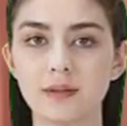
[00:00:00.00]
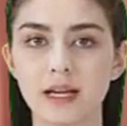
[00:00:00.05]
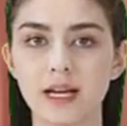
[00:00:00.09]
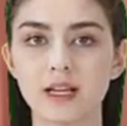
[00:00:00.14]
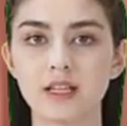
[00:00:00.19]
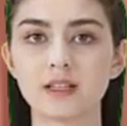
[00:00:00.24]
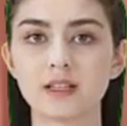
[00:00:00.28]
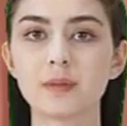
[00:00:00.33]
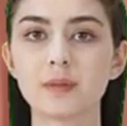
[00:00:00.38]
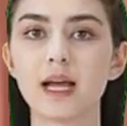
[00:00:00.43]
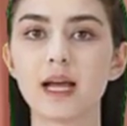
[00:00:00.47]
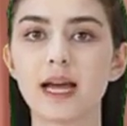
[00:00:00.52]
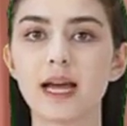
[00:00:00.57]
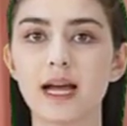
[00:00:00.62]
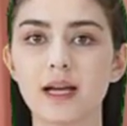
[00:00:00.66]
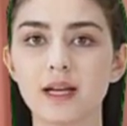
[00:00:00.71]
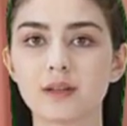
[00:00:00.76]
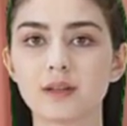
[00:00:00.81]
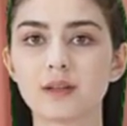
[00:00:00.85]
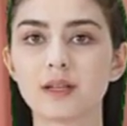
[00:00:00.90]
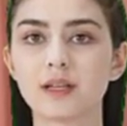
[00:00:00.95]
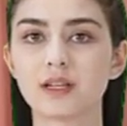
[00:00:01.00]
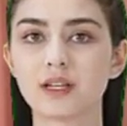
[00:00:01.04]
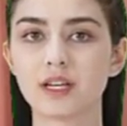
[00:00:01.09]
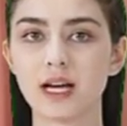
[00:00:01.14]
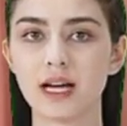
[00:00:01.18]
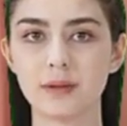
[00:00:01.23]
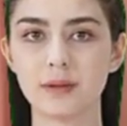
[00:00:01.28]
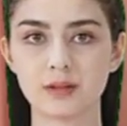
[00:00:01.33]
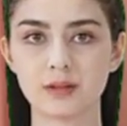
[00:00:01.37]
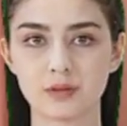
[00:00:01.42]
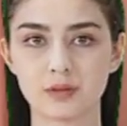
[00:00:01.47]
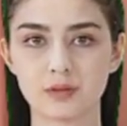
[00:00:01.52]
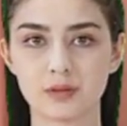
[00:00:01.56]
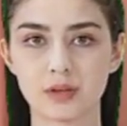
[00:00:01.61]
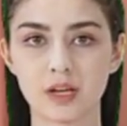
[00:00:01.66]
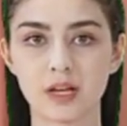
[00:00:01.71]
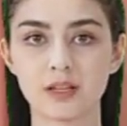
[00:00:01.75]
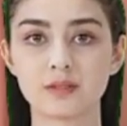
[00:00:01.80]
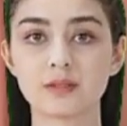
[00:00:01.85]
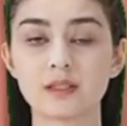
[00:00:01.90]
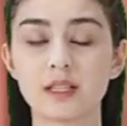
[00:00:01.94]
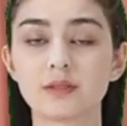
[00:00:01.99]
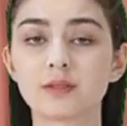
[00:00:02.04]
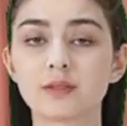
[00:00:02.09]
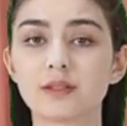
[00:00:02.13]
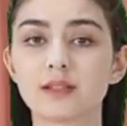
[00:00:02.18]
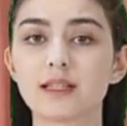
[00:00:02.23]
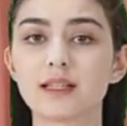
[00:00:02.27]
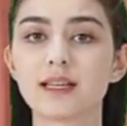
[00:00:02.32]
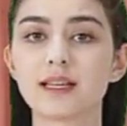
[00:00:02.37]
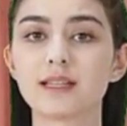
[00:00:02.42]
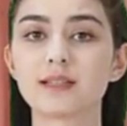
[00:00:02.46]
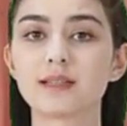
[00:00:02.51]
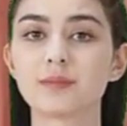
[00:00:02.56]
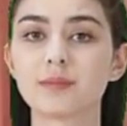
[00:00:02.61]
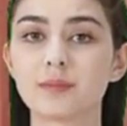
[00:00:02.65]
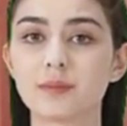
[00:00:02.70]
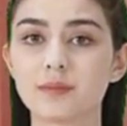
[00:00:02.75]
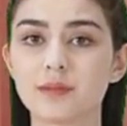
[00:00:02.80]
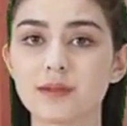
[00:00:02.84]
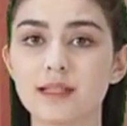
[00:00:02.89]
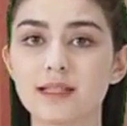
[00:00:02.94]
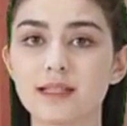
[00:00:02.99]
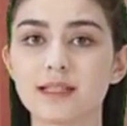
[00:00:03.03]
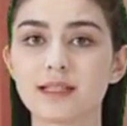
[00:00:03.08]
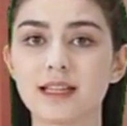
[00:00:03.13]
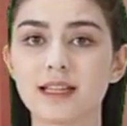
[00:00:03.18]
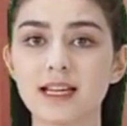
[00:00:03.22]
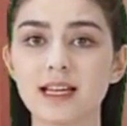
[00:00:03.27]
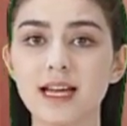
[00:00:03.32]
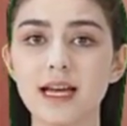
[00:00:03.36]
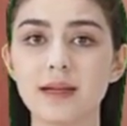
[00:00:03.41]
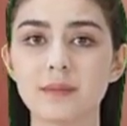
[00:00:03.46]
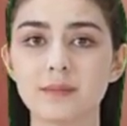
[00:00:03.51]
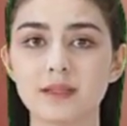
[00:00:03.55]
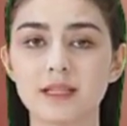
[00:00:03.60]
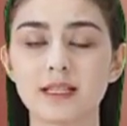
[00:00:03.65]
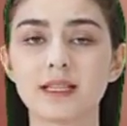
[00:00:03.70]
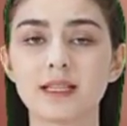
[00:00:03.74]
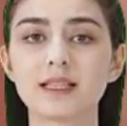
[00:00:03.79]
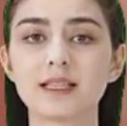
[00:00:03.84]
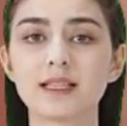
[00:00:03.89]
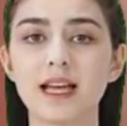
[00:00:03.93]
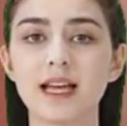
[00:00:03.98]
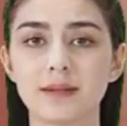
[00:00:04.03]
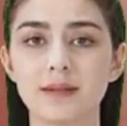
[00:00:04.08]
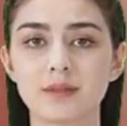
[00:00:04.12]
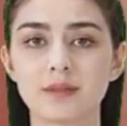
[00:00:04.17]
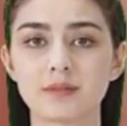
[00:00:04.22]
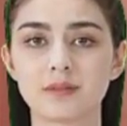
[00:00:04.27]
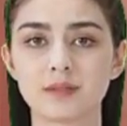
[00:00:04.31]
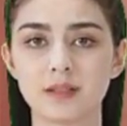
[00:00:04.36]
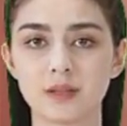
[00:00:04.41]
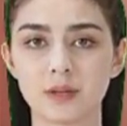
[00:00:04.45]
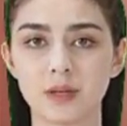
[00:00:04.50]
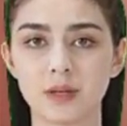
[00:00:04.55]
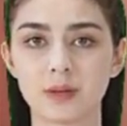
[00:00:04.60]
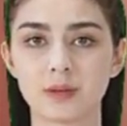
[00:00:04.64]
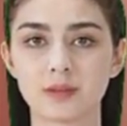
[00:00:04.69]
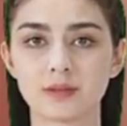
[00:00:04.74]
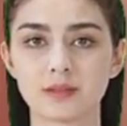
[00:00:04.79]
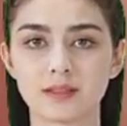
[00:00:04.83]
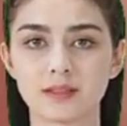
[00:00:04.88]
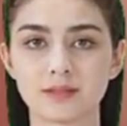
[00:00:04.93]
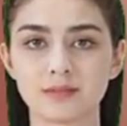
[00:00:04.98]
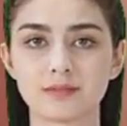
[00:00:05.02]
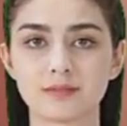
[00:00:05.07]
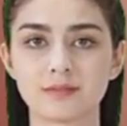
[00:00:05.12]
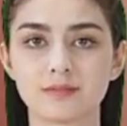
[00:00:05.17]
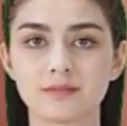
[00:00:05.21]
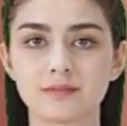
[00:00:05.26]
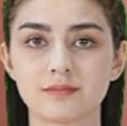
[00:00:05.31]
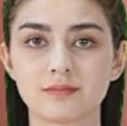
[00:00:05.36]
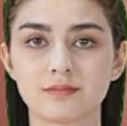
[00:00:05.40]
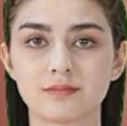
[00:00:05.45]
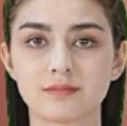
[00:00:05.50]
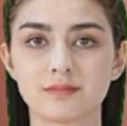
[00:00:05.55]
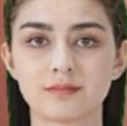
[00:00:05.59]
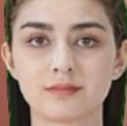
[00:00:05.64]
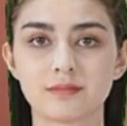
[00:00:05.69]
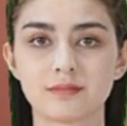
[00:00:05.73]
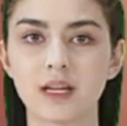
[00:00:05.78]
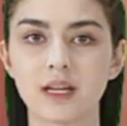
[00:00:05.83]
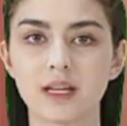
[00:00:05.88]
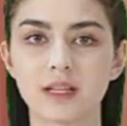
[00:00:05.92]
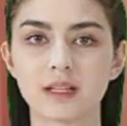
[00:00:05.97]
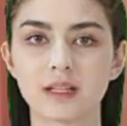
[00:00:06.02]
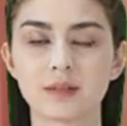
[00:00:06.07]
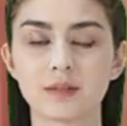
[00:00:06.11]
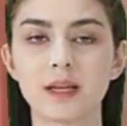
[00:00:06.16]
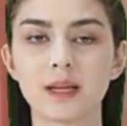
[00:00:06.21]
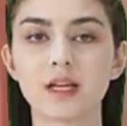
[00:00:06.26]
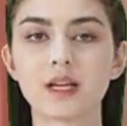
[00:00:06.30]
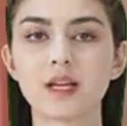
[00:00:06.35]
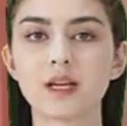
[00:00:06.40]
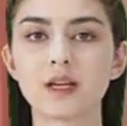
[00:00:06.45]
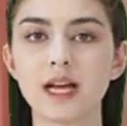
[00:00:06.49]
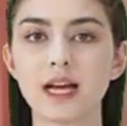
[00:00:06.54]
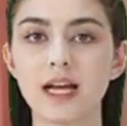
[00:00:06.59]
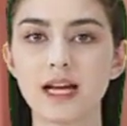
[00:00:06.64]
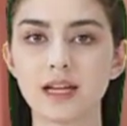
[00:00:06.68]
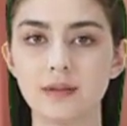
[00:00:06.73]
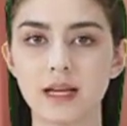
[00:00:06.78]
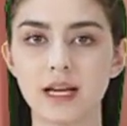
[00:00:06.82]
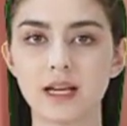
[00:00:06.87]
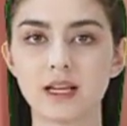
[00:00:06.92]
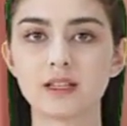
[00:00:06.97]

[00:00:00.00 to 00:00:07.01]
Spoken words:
FSH, follicle-stimulating hormone, is released by the pituitary gland and causes an egg to start maturing in the ovary.